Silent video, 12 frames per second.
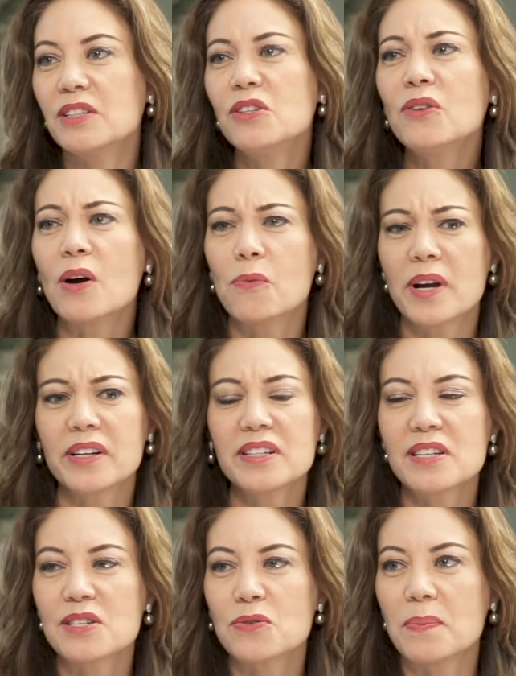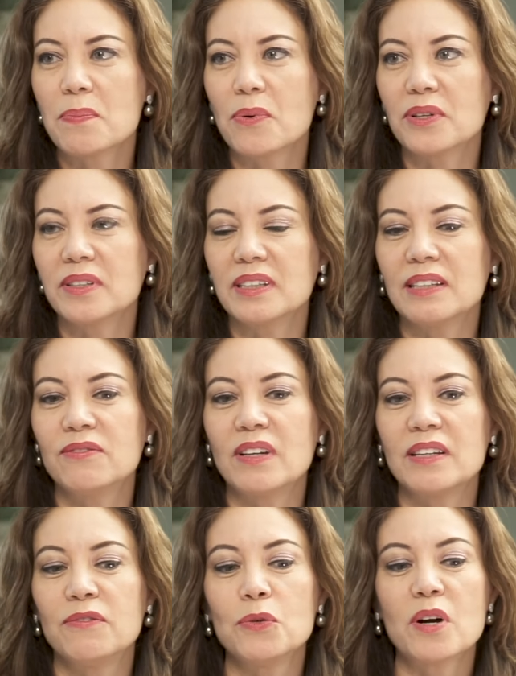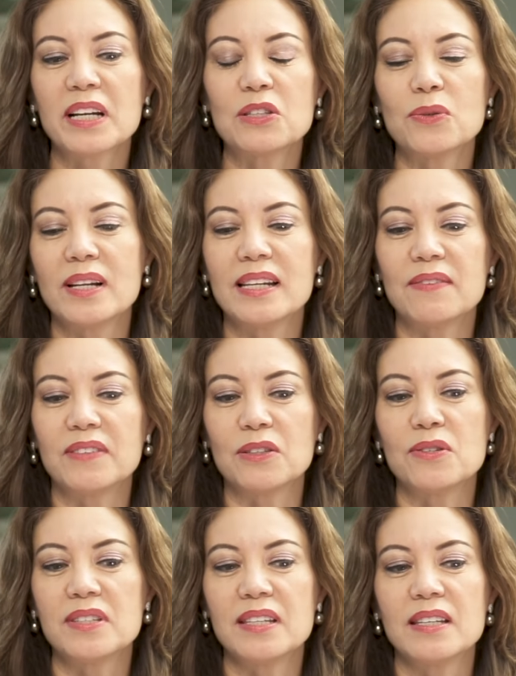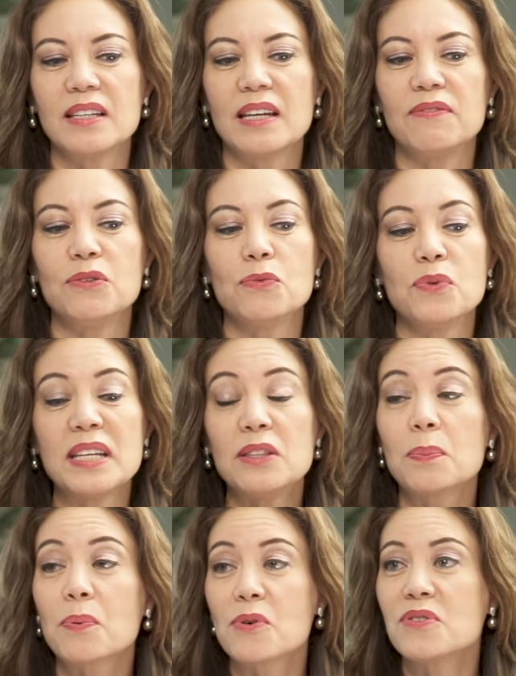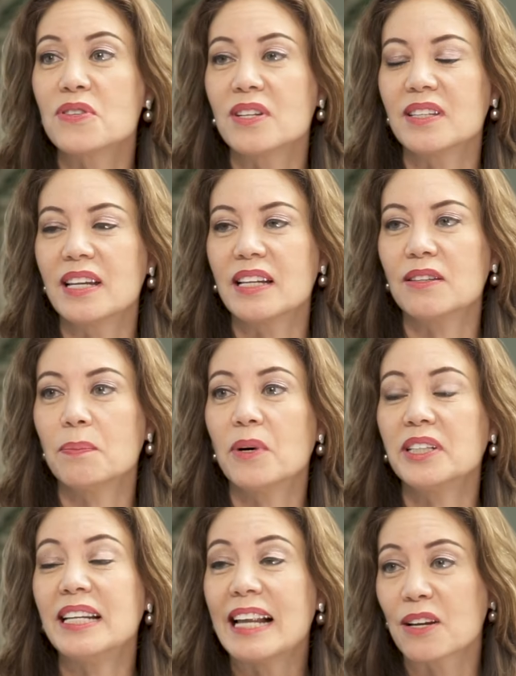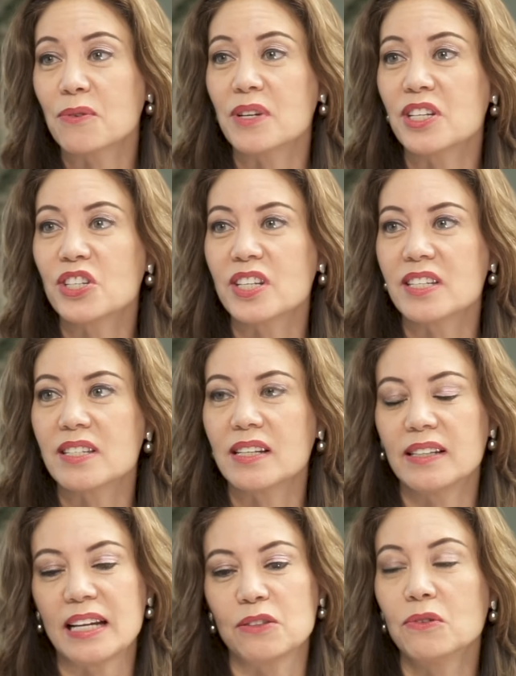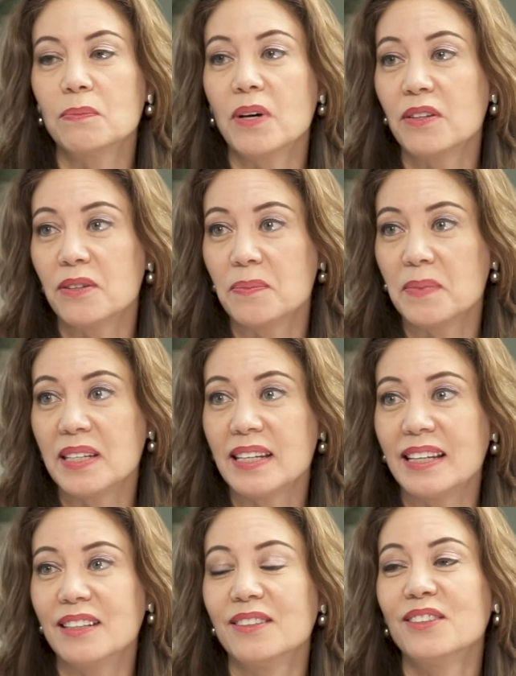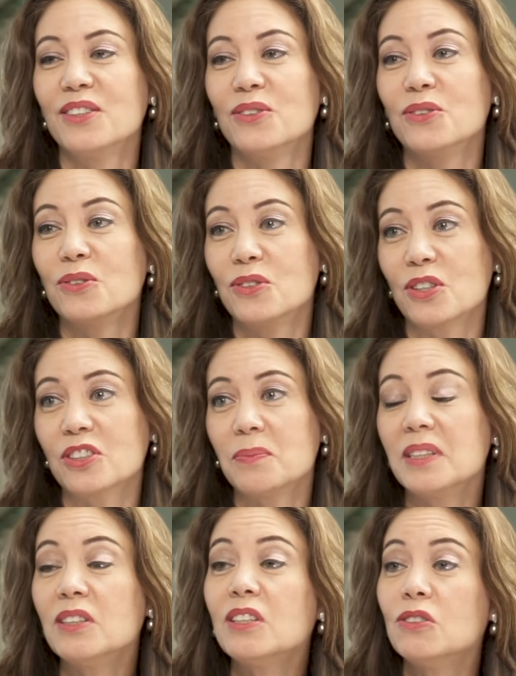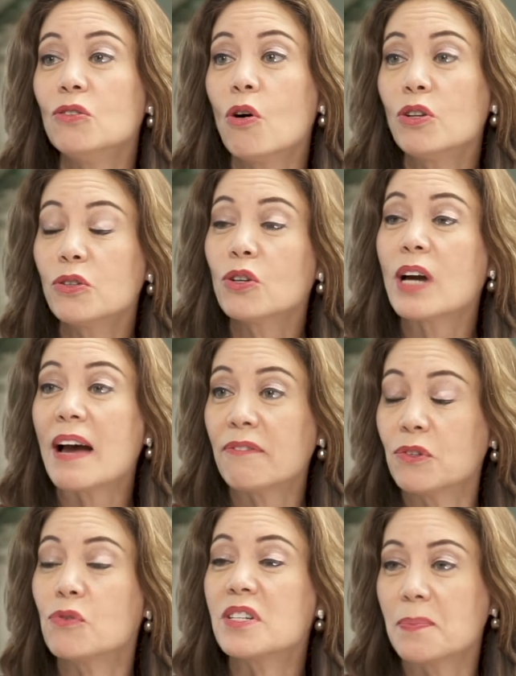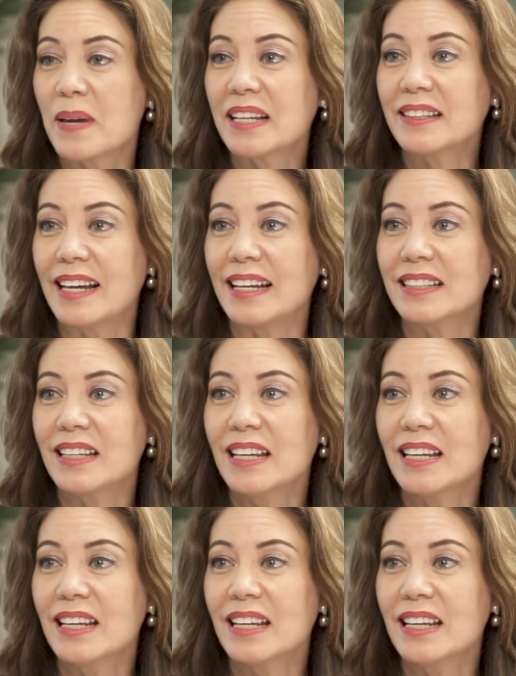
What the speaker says: As you know, awareness is so important. If you walk into a lift and if you read the person and the body language is like, don't bother me and, don't talk to me, then you also have to respect that.